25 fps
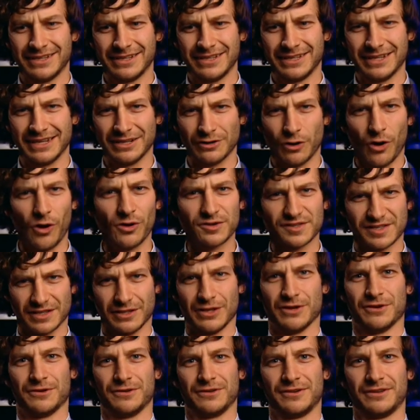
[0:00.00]
in
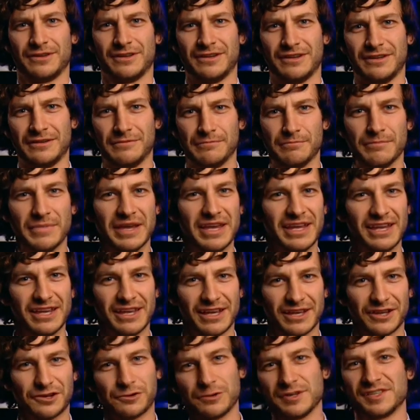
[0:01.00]
Oslo,
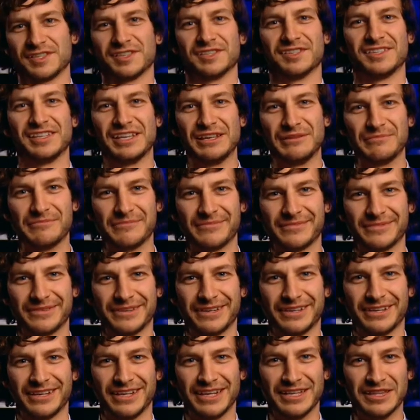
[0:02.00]
me, Chris and Tim,
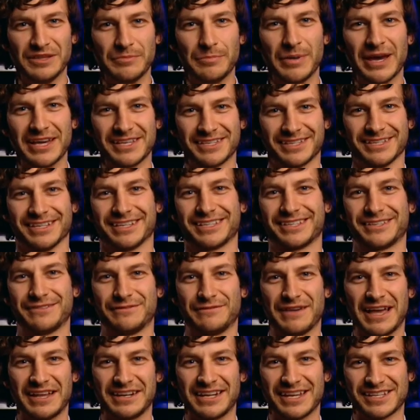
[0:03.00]
in the Basics,
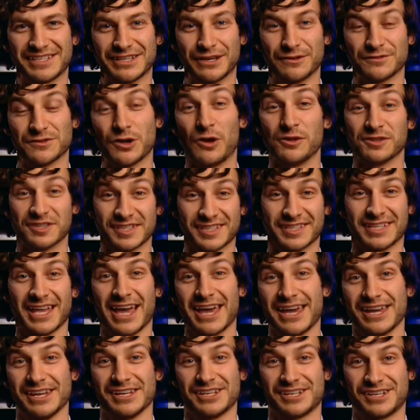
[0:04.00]
found ourselves on
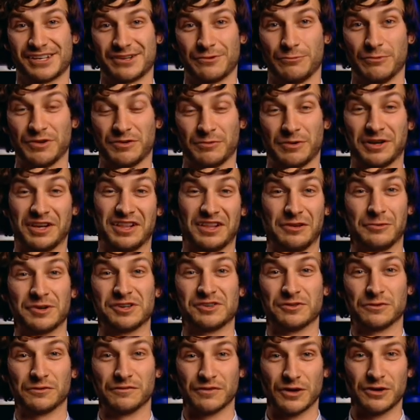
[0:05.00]
stage with one of the
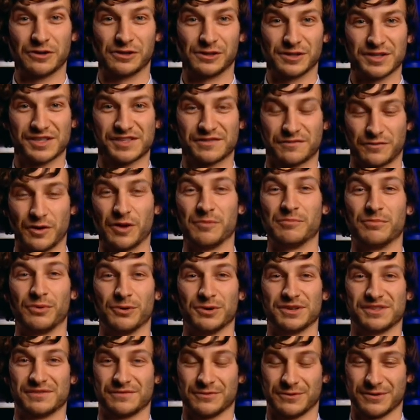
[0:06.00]
original vocalists from
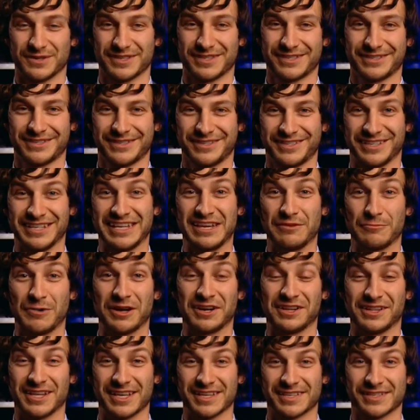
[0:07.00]
Boys Voice singing
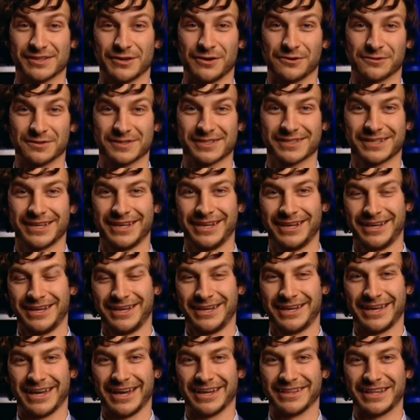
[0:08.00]
one of their songs.
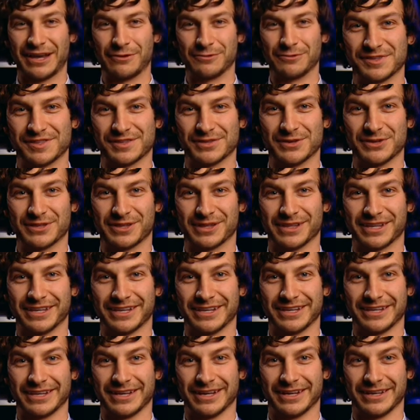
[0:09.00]
And that
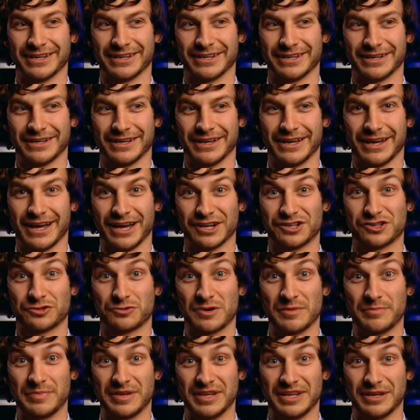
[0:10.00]
certainly a
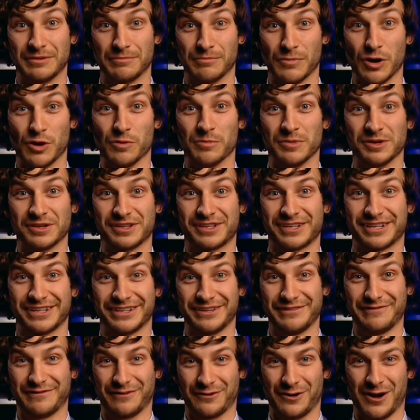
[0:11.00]
trippy moment
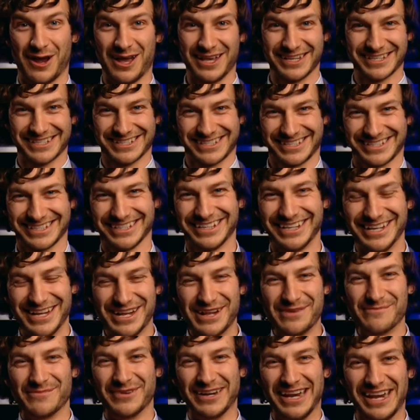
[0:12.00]
for us.
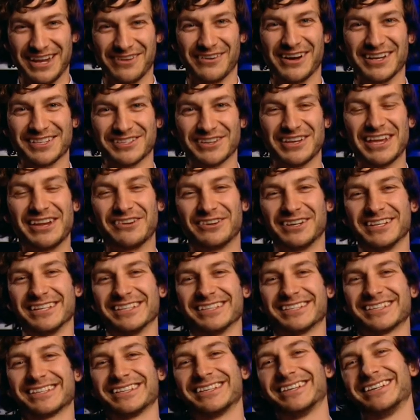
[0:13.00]
But anyway, so here it
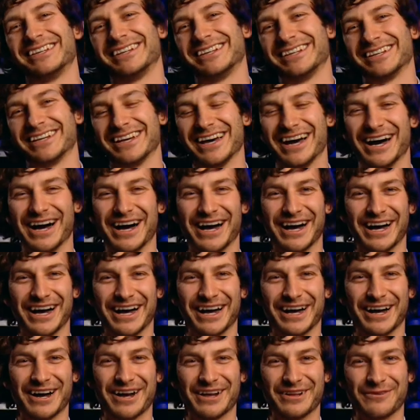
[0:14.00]
is.
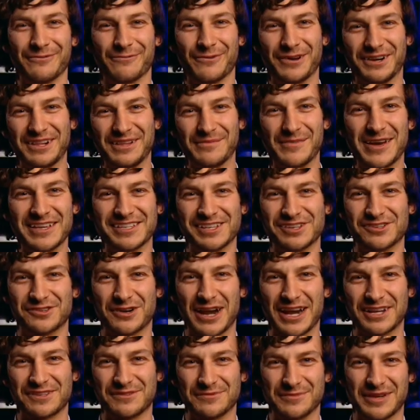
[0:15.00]
One of the amazing
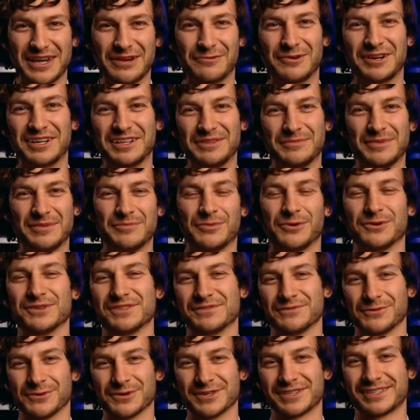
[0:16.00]
tracks from Get Ready to be
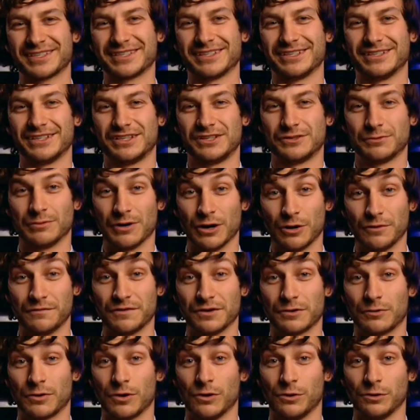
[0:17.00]
Boys Voiced,
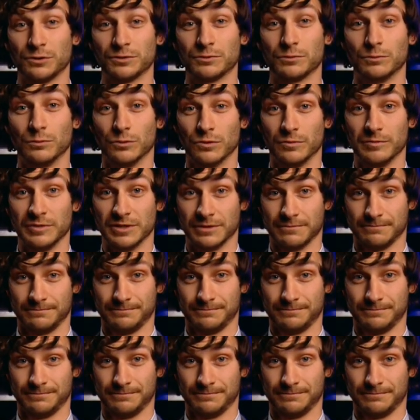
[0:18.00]
12-Year-Old Woman.